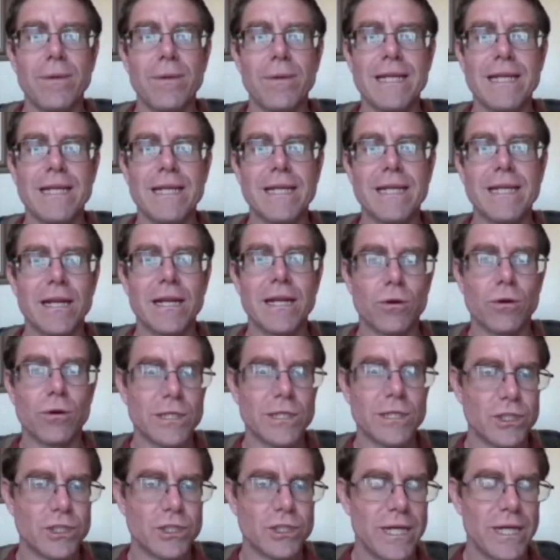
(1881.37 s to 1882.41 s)
did get a
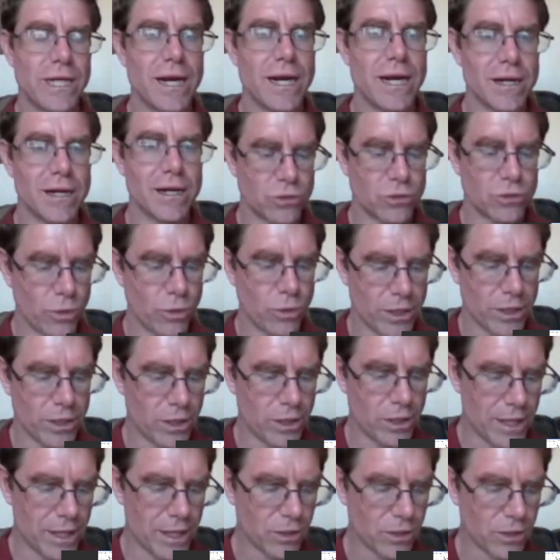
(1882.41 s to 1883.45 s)
question in on Twitter,
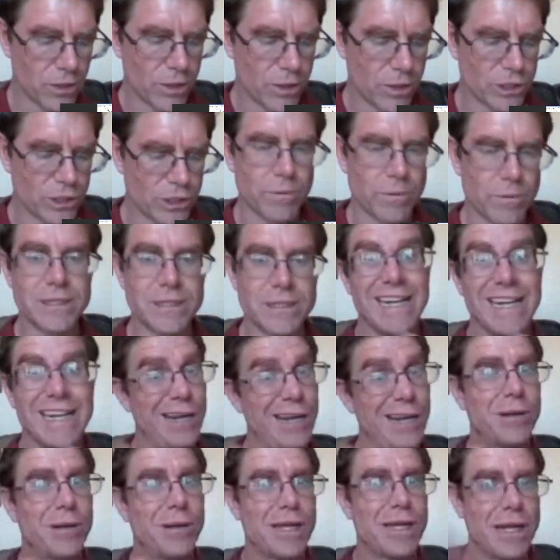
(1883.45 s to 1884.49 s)
and the question was, and
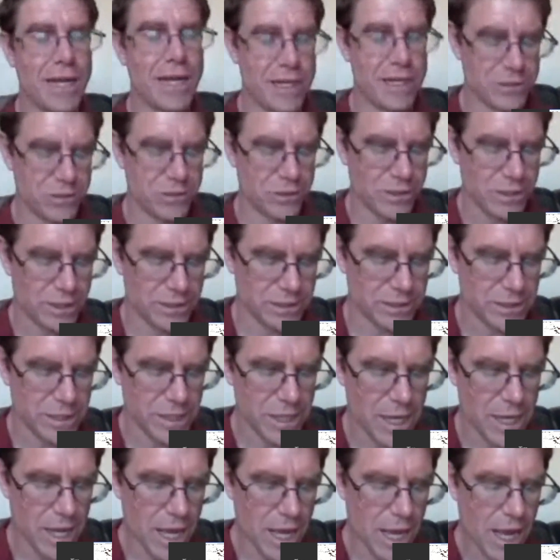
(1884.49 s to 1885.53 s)
anybody can answer this,
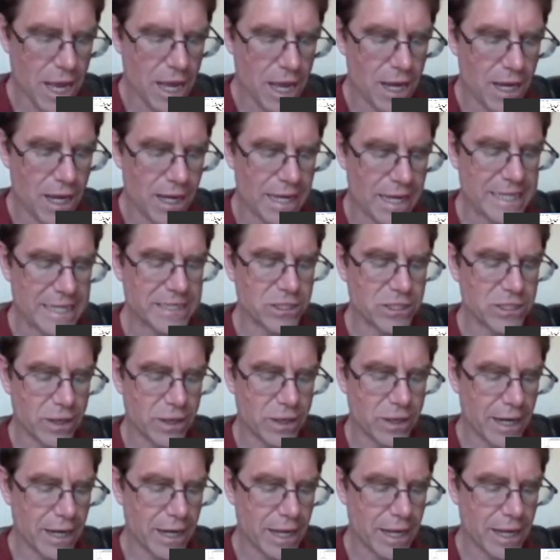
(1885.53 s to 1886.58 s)
is there
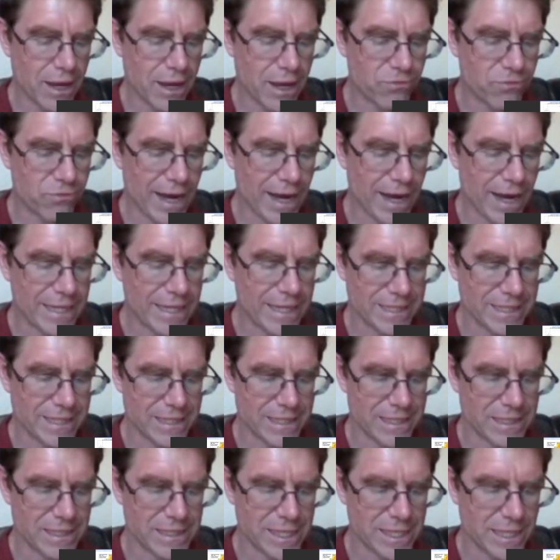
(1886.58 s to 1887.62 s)
any, Franny sent
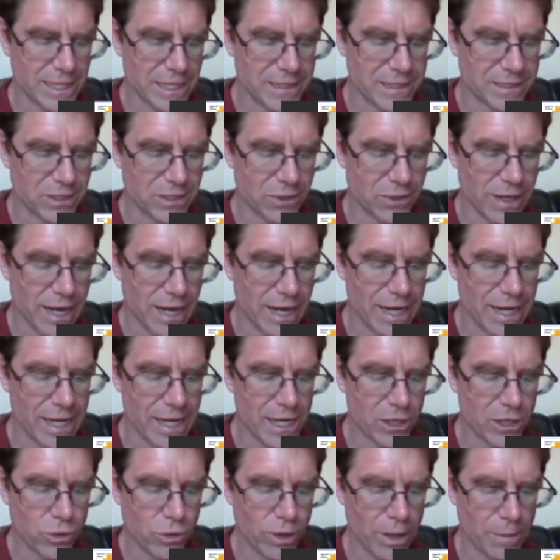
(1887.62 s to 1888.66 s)
this in, is there any
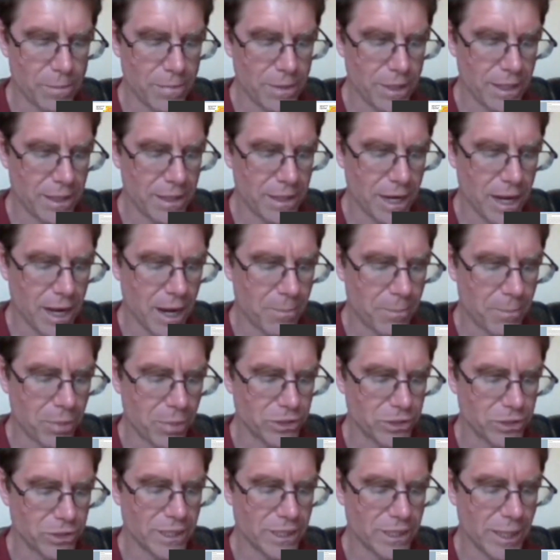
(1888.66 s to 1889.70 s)
equipment a
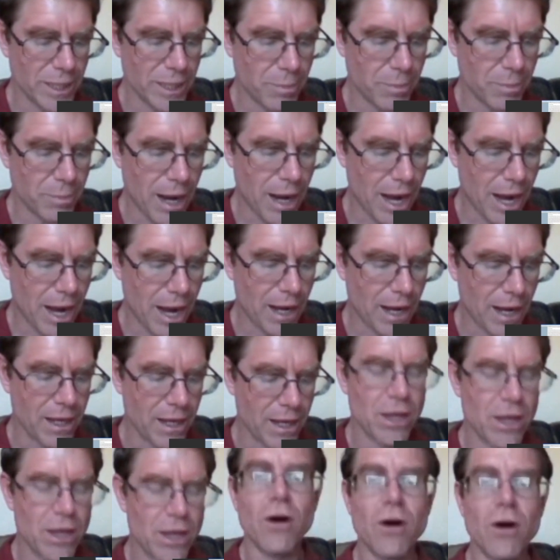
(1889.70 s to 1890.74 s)
person can buy
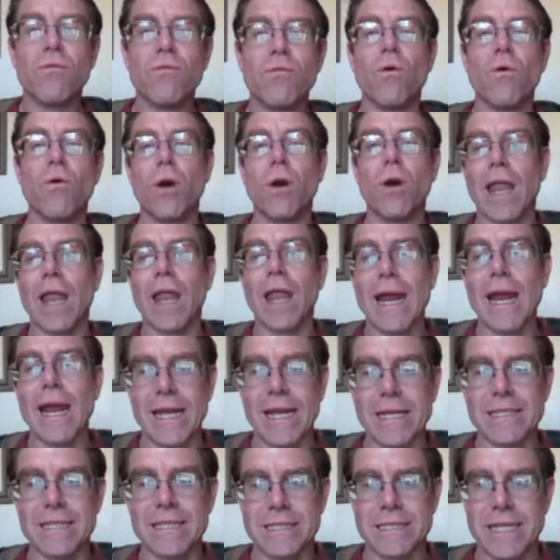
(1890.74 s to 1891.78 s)
for lightning
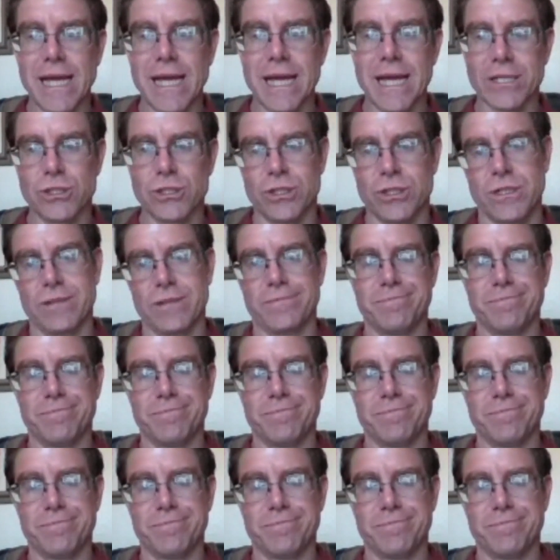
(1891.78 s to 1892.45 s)
detection?